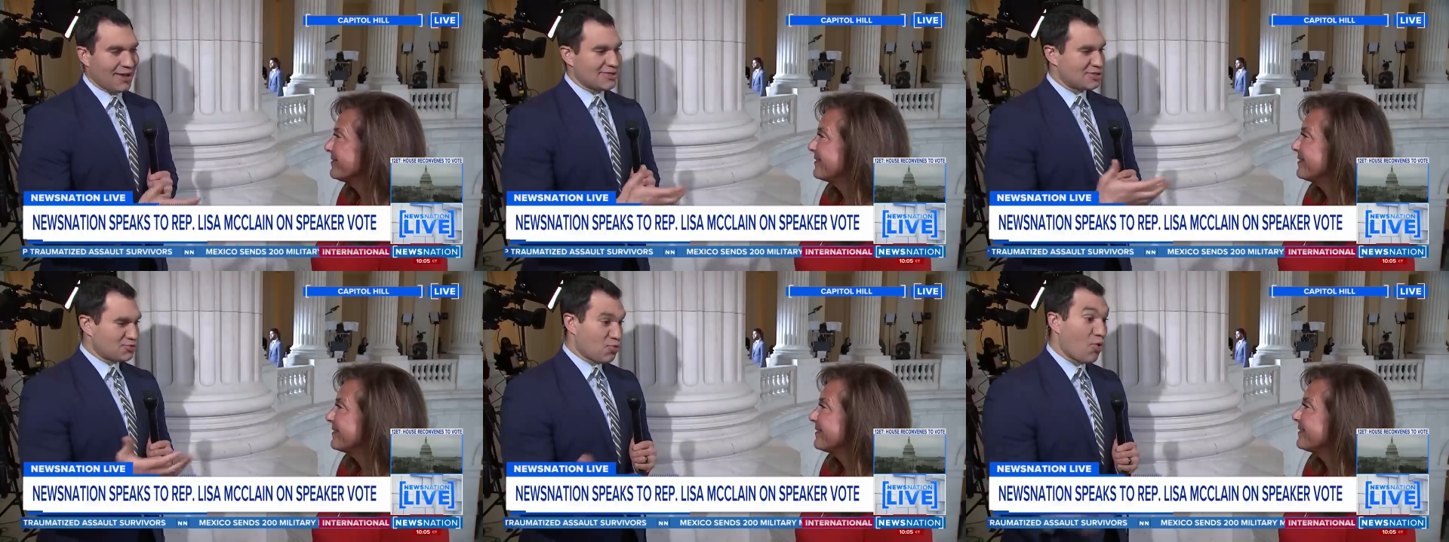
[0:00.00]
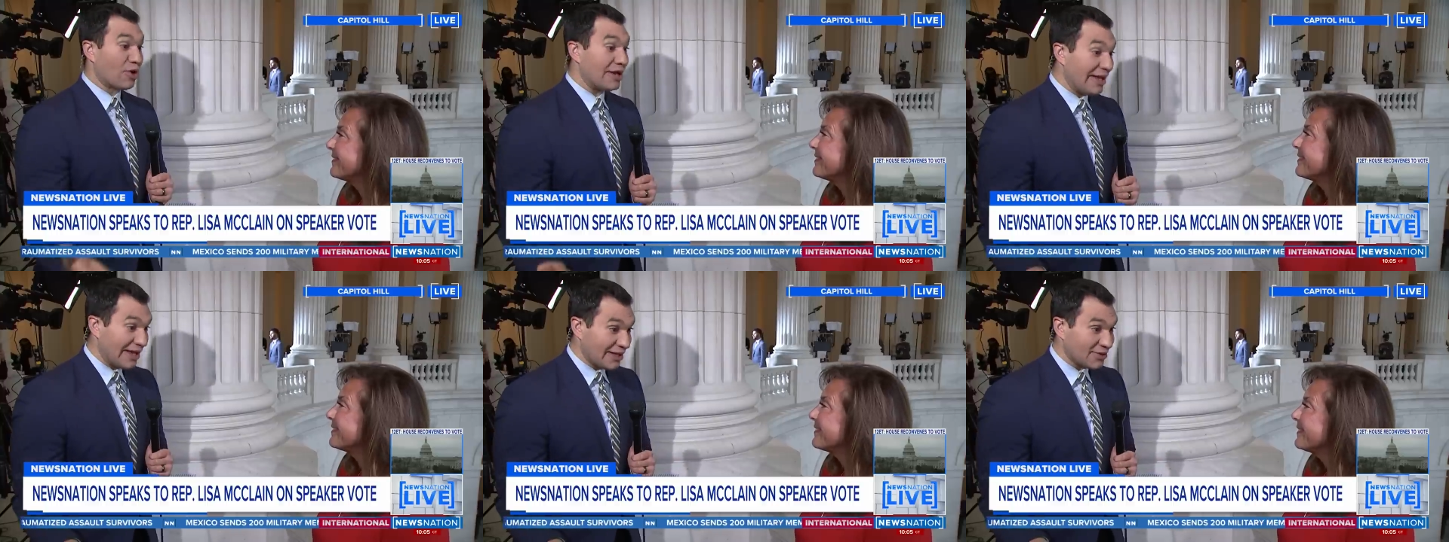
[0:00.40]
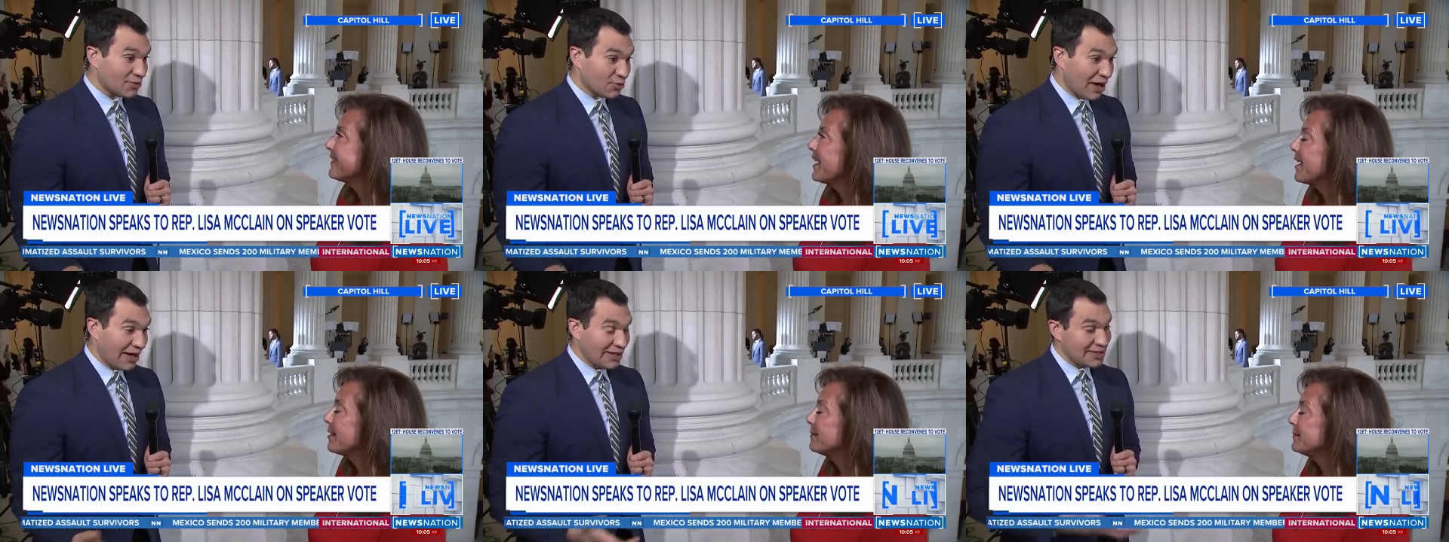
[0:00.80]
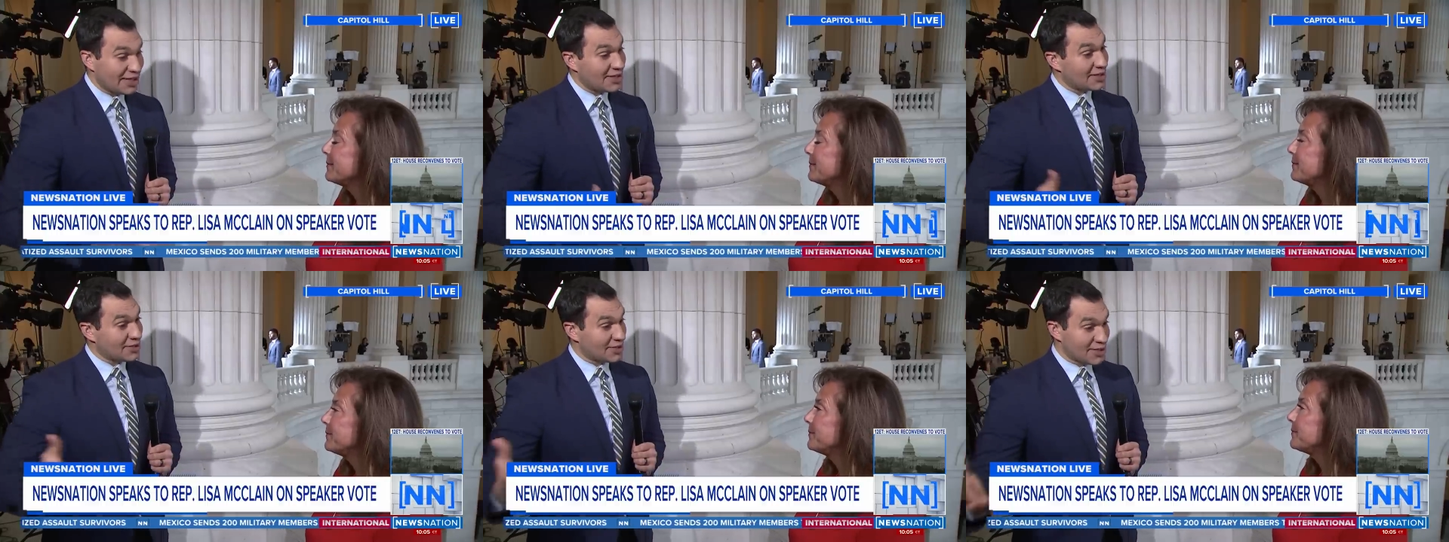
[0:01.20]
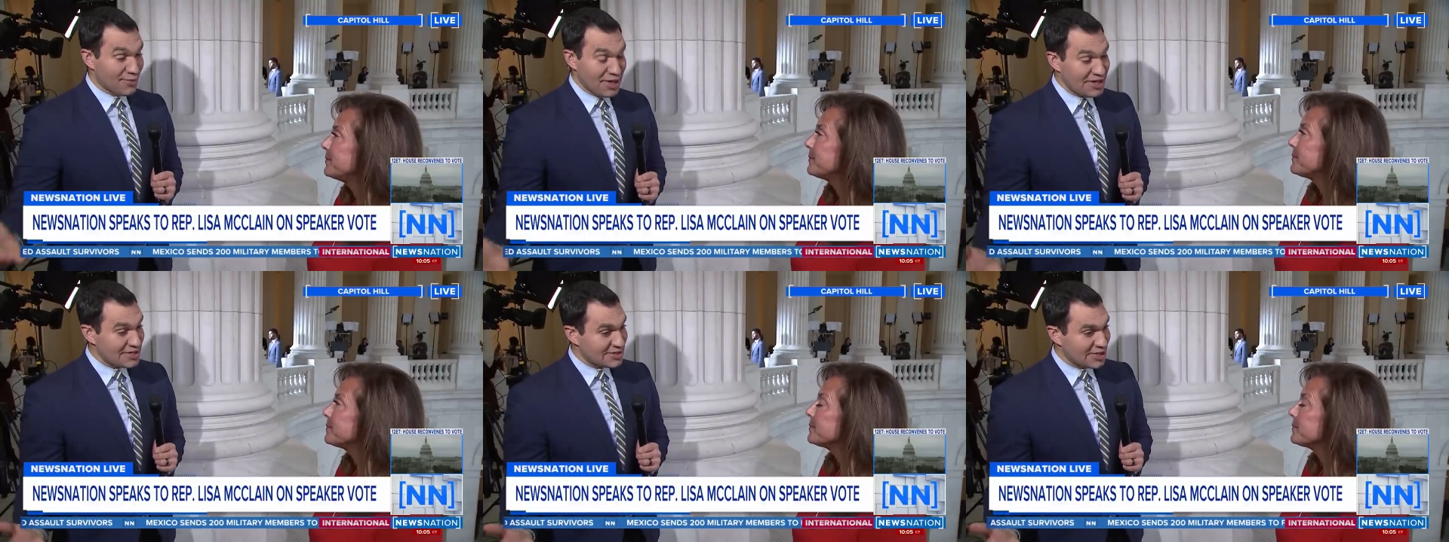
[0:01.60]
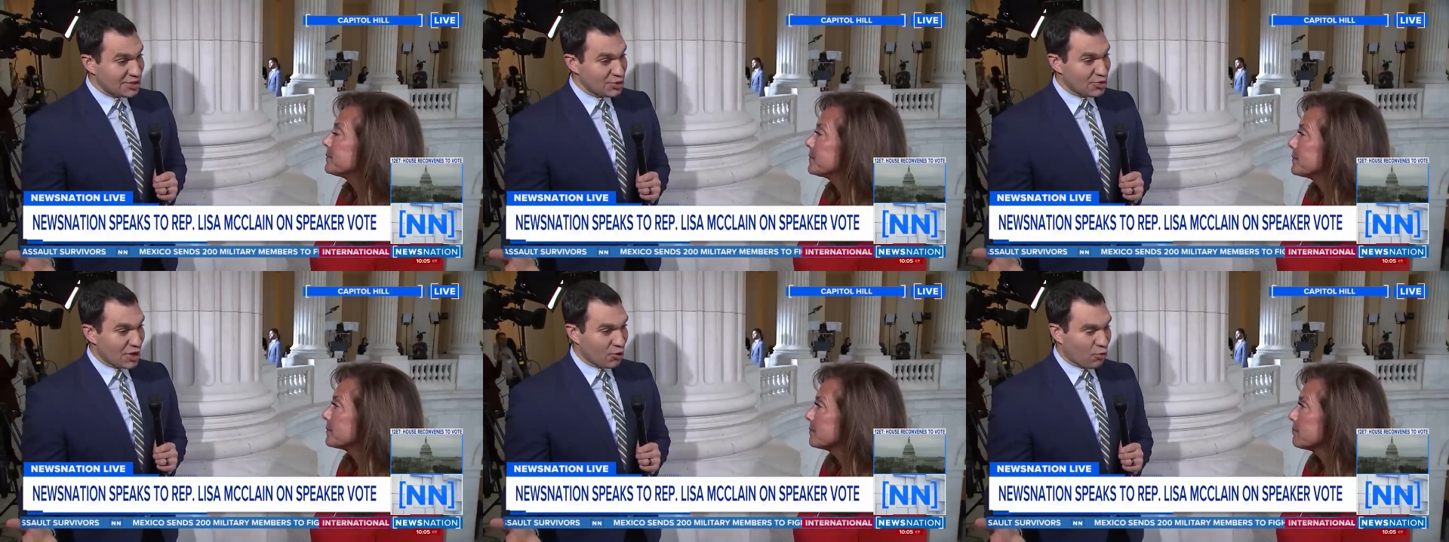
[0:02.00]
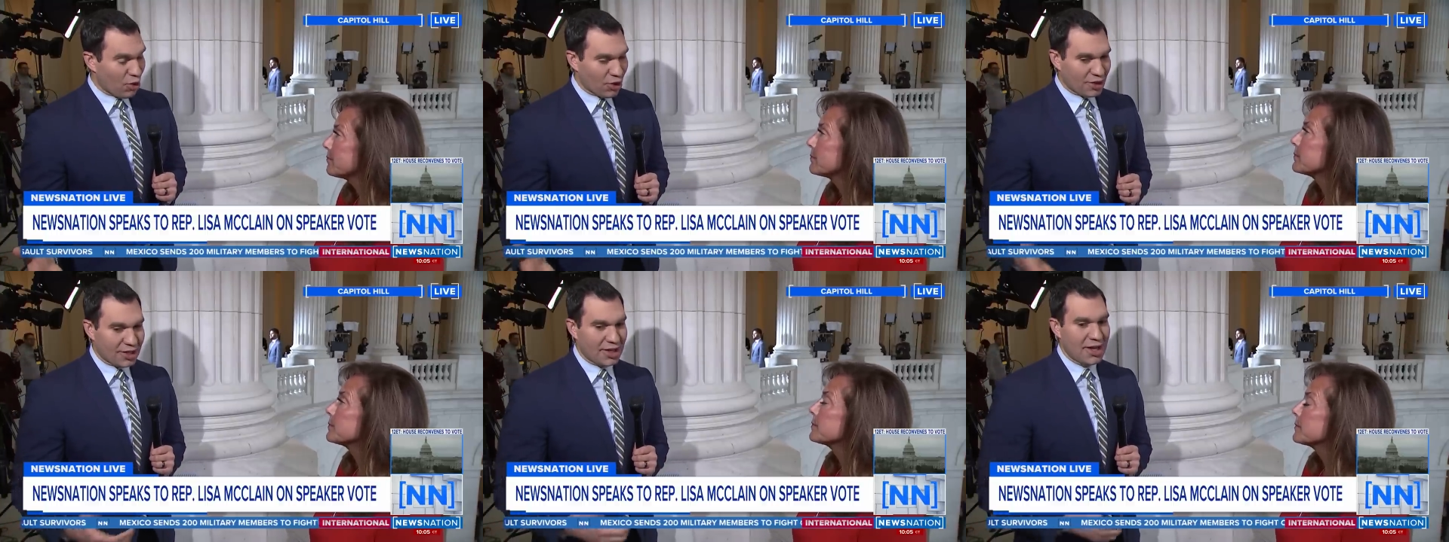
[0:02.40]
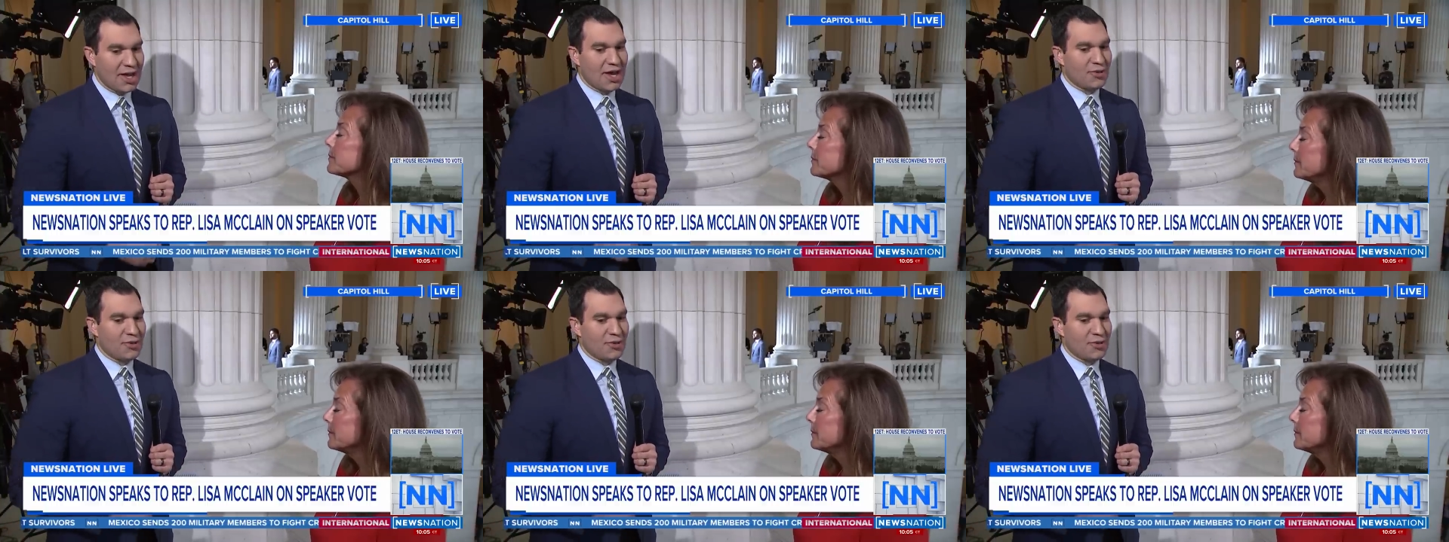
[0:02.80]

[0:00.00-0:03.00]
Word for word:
Speaker 1: sworn in, right? None of the committees can do their work.